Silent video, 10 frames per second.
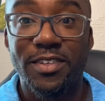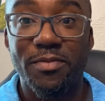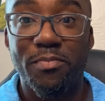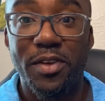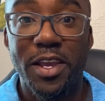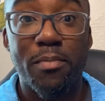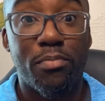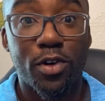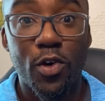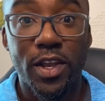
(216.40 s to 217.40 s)
being
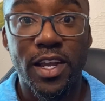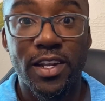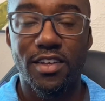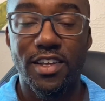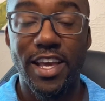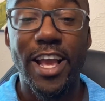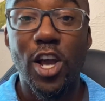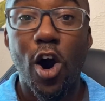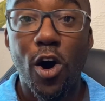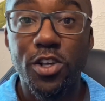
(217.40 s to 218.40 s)
broken and
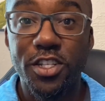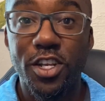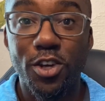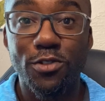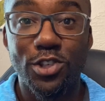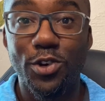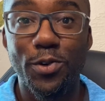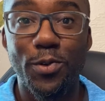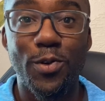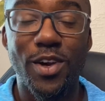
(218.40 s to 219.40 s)
causing you
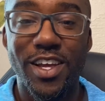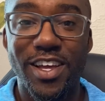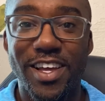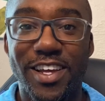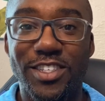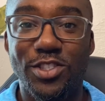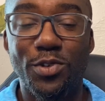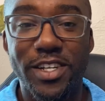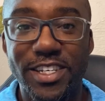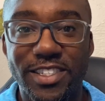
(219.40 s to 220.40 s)
to do
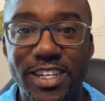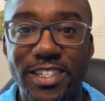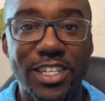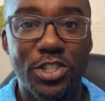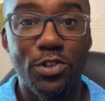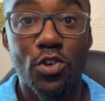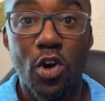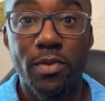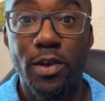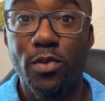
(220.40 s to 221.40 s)
these things that you
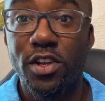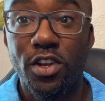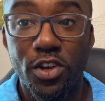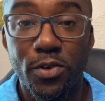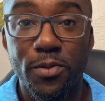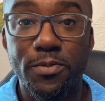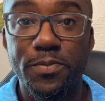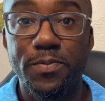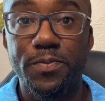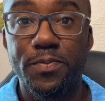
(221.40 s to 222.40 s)
normally wouldn't do.
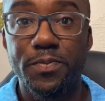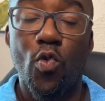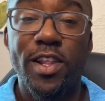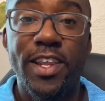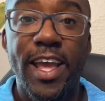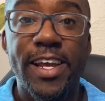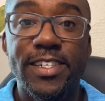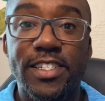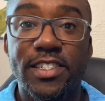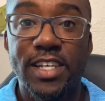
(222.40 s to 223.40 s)
When they
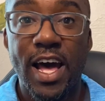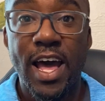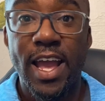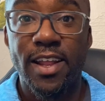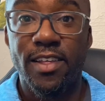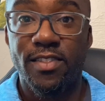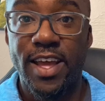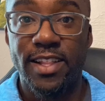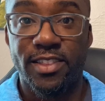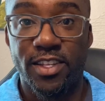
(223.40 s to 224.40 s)
decide
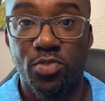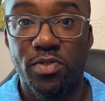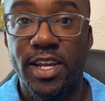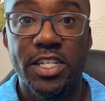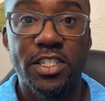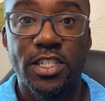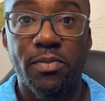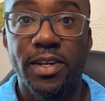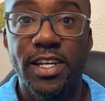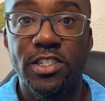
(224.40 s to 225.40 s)
that this relationship
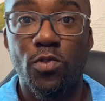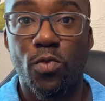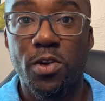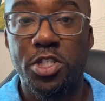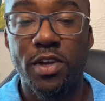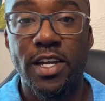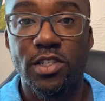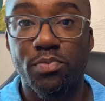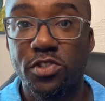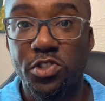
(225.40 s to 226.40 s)
isn't worth trying to
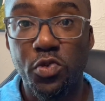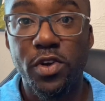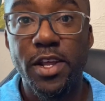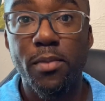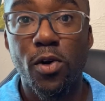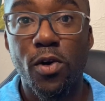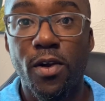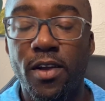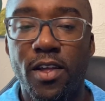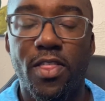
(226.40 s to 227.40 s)
pursue anymore,
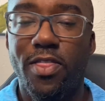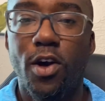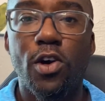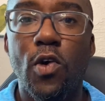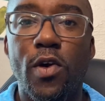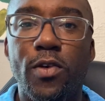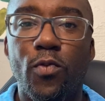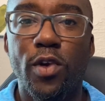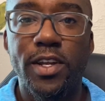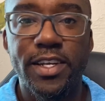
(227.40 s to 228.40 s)
they'll go in
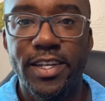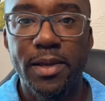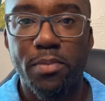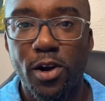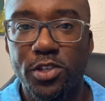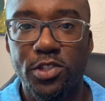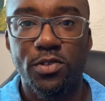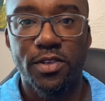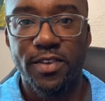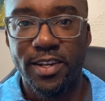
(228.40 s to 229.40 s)
really deep personal
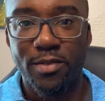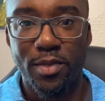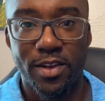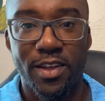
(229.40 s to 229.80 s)
development.